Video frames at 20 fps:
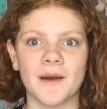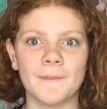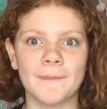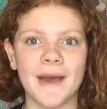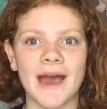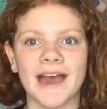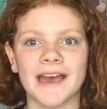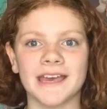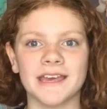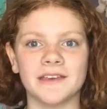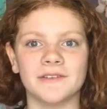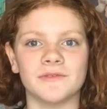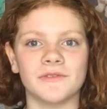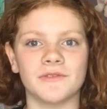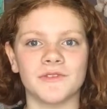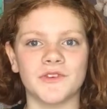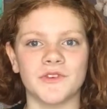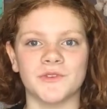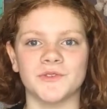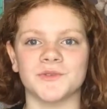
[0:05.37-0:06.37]
a Maggie
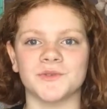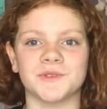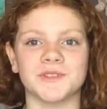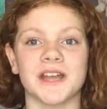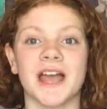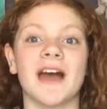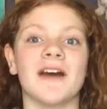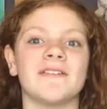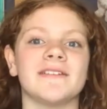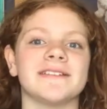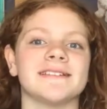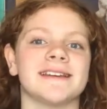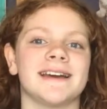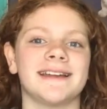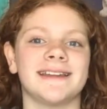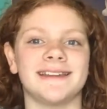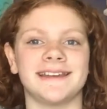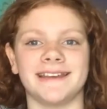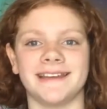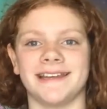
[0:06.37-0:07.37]
Reviews, which I haven't
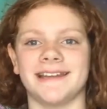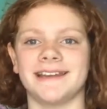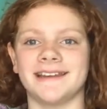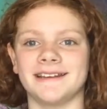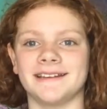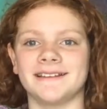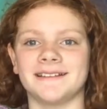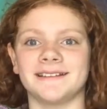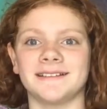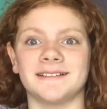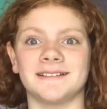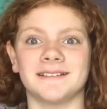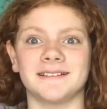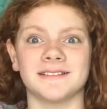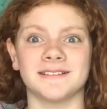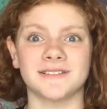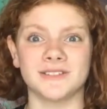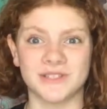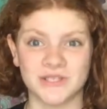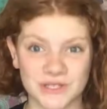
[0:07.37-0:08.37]
done in
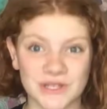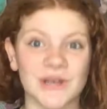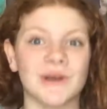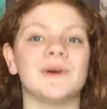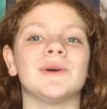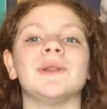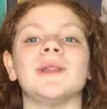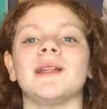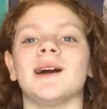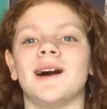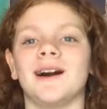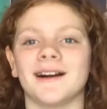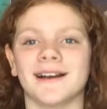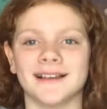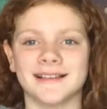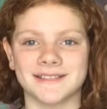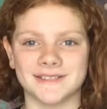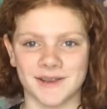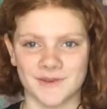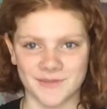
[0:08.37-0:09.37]
so long,
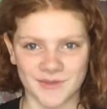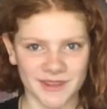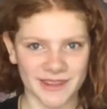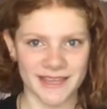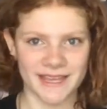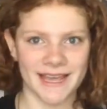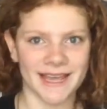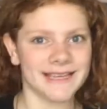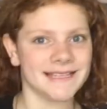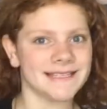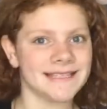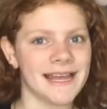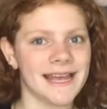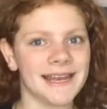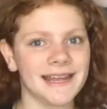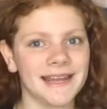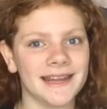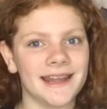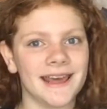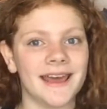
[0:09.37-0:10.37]
so I'm really
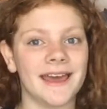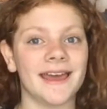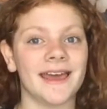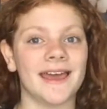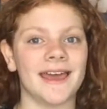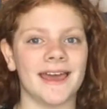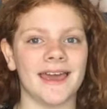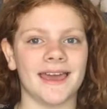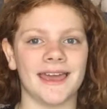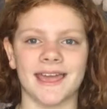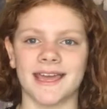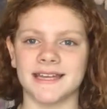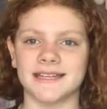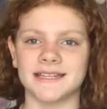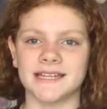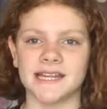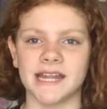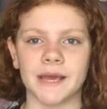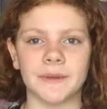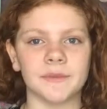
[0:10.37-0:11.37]
excited. And
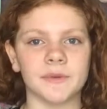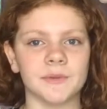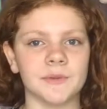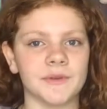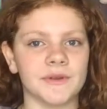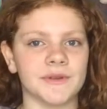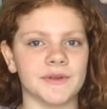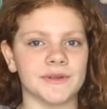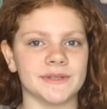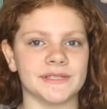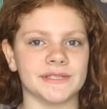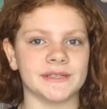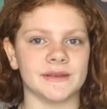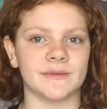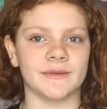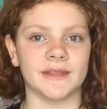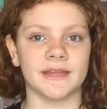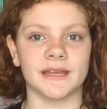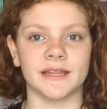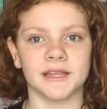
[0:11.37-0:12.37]
today I'm going to be doing
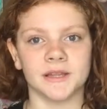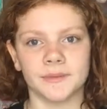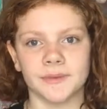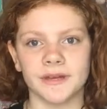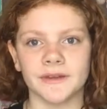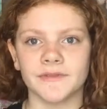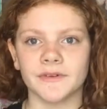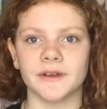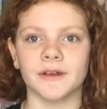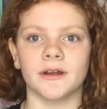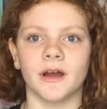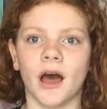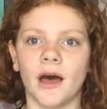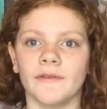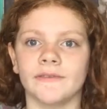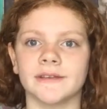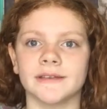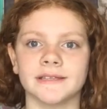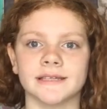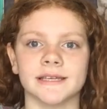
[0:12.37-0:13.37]
something a little bit different,
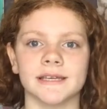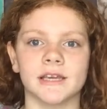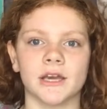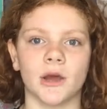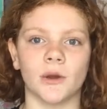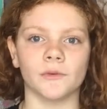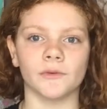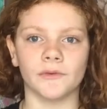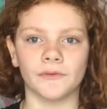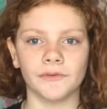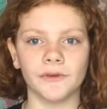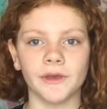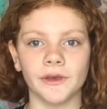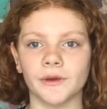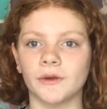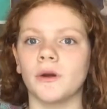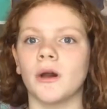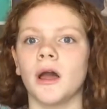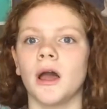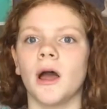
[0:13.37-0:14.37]
obviously a
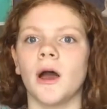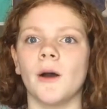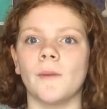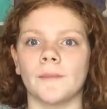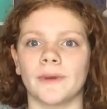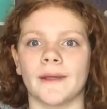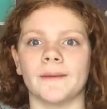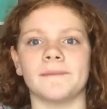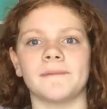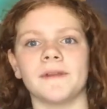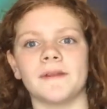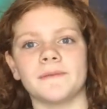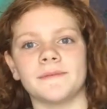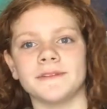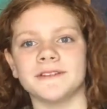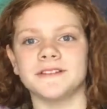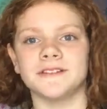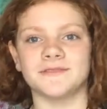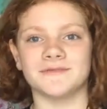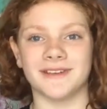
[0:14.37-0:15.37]
review, but I'm going to be
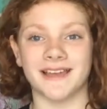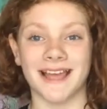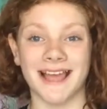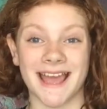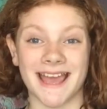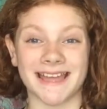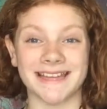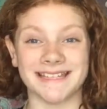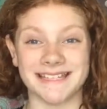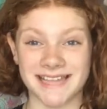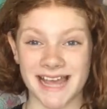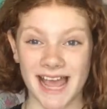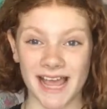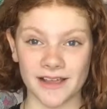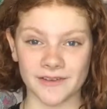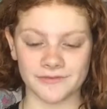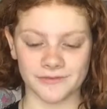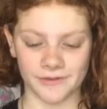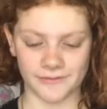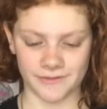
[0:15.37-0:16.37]
doing a
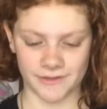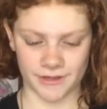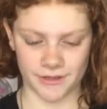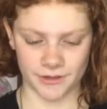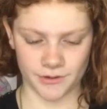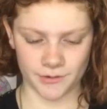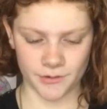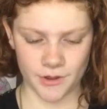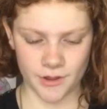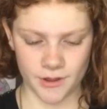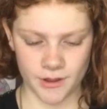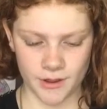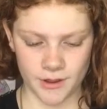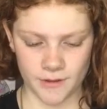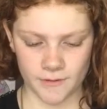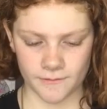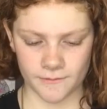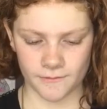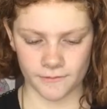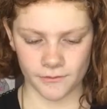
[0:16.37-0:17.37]
tech review
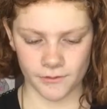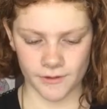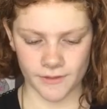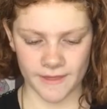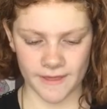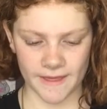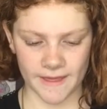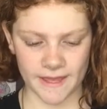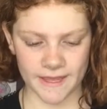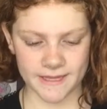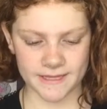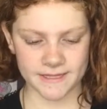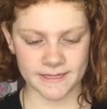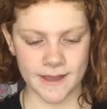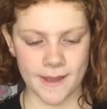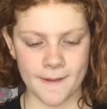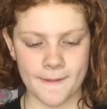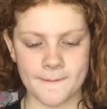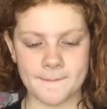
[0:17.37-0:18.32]
for this